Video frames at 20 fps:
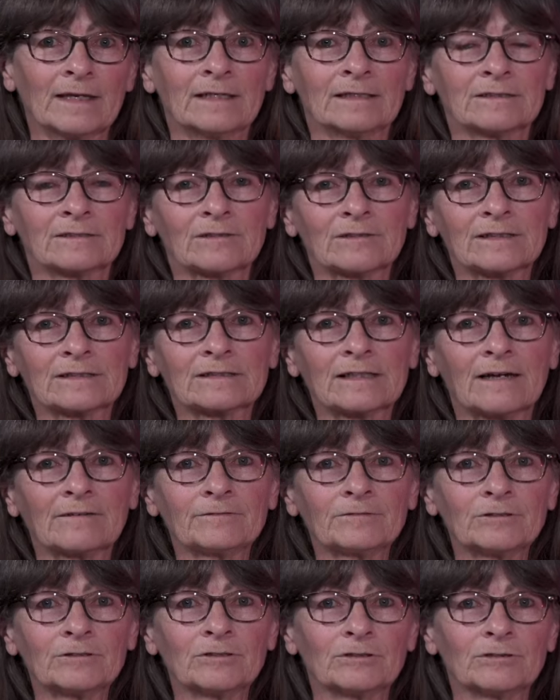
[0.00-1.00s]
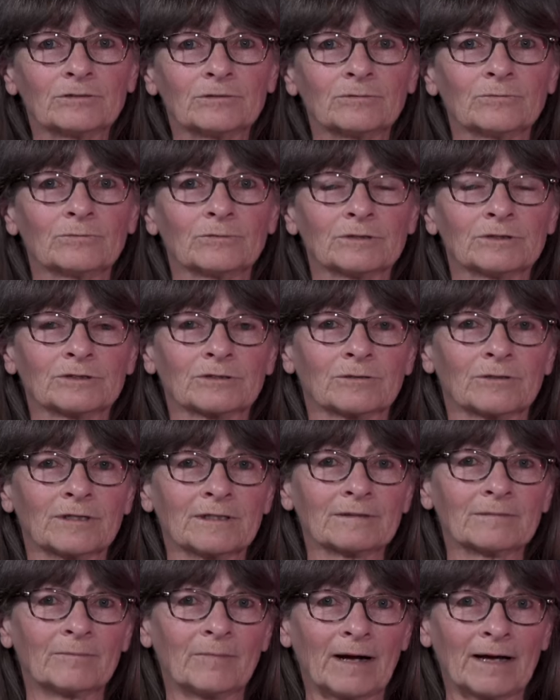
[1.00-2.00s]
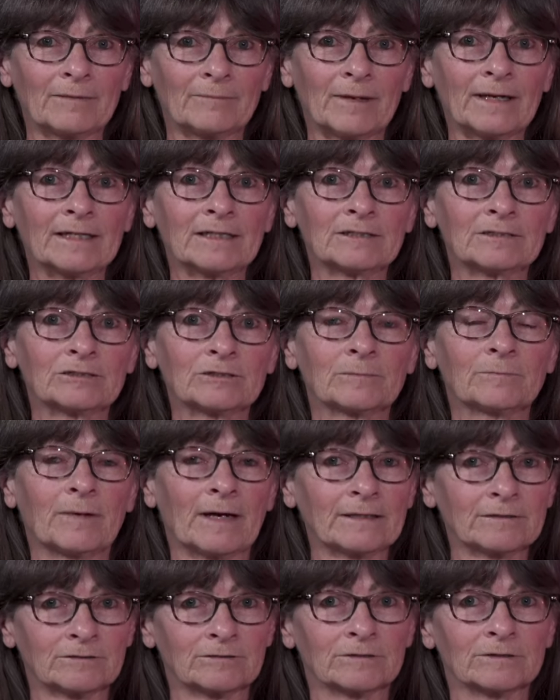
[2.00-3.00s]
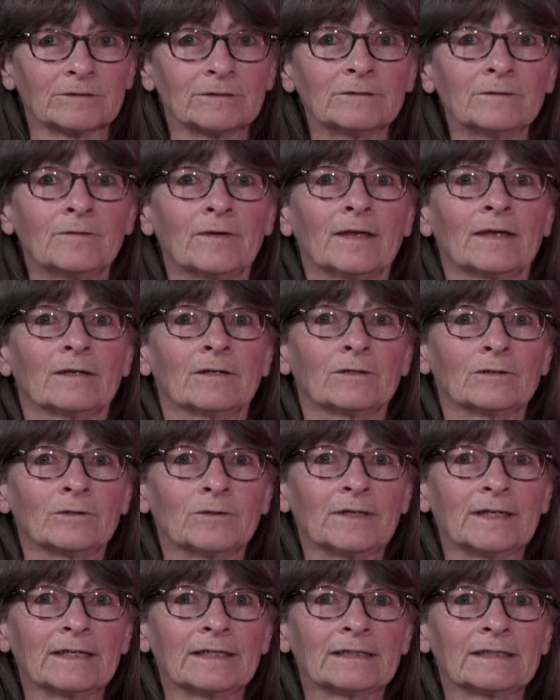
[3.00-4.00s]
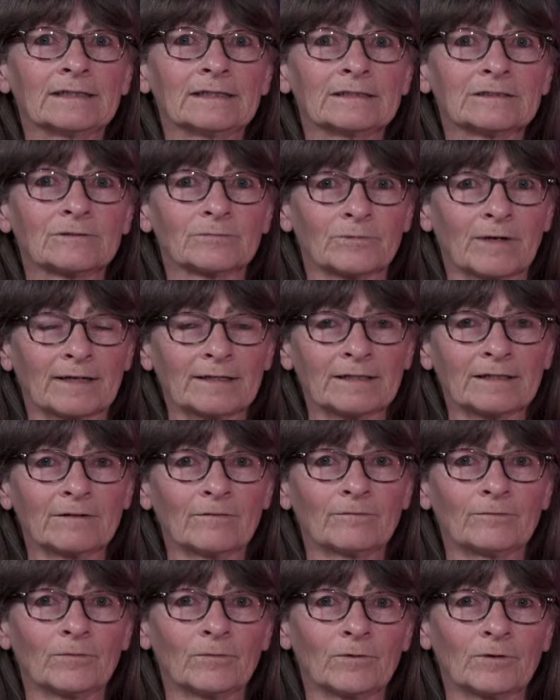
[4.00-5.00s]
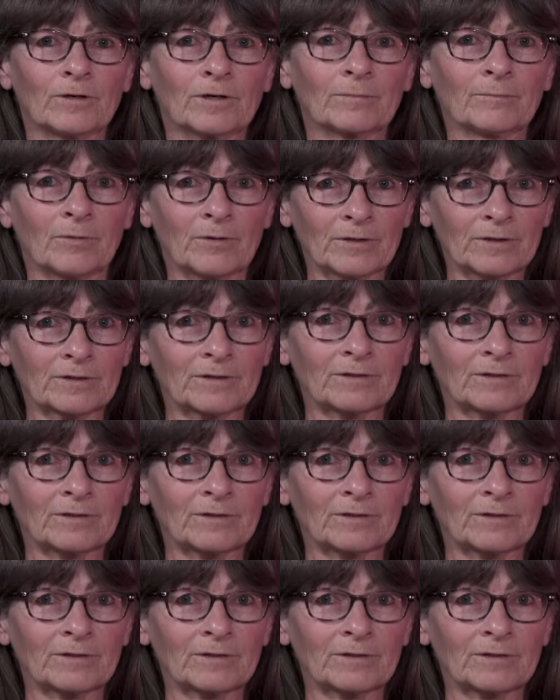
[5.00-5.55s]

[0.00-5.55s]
So this afternoon, we're joined by Paige Petriw, who is running for Port